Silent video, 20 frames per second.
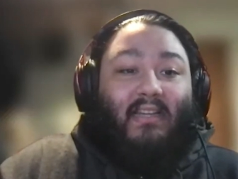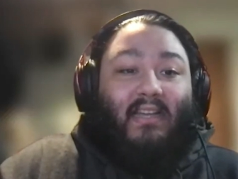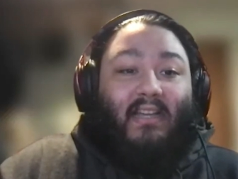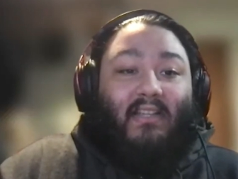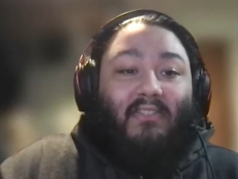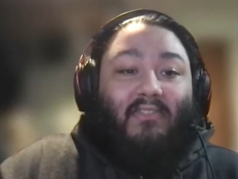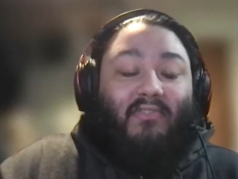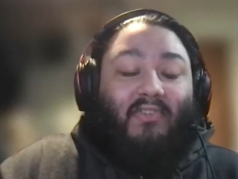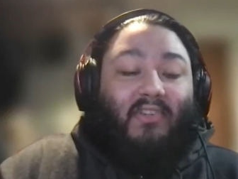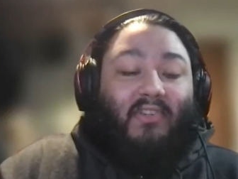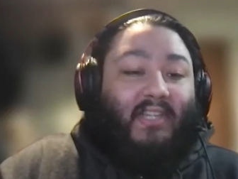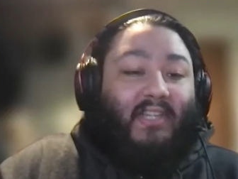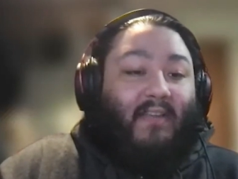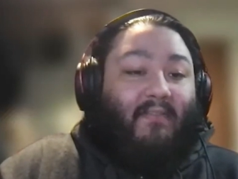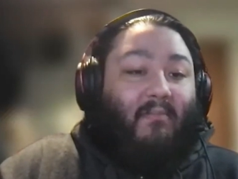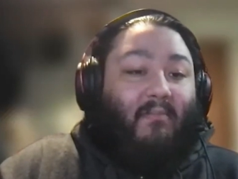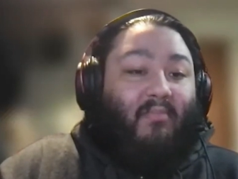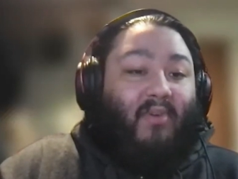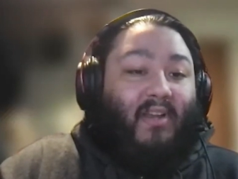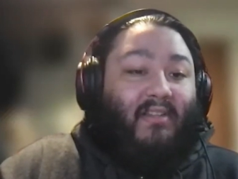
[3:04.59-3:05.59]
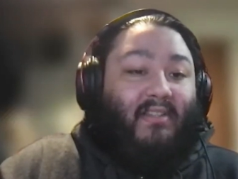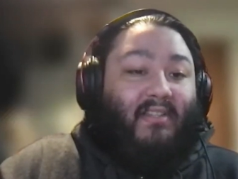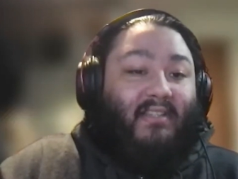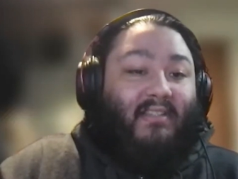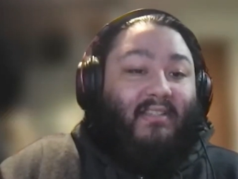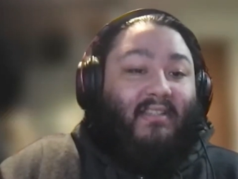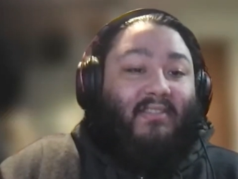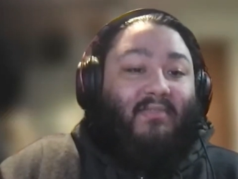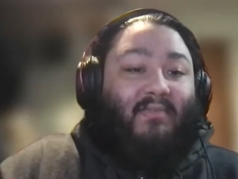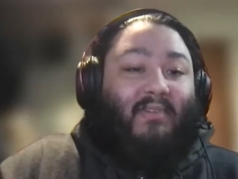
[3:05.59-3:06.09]
a sushi chef
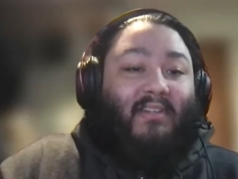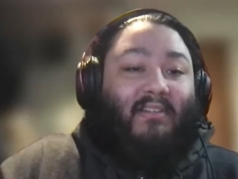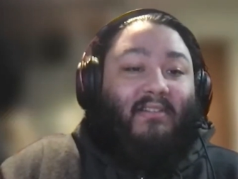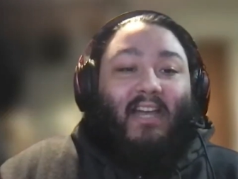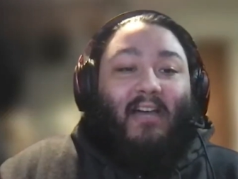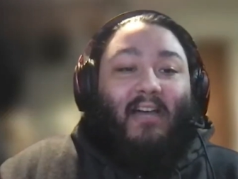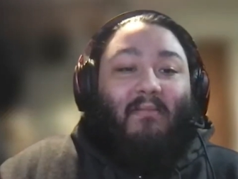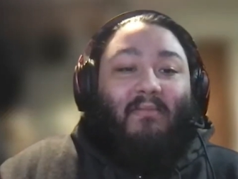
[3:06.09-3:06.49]
apprentice as well.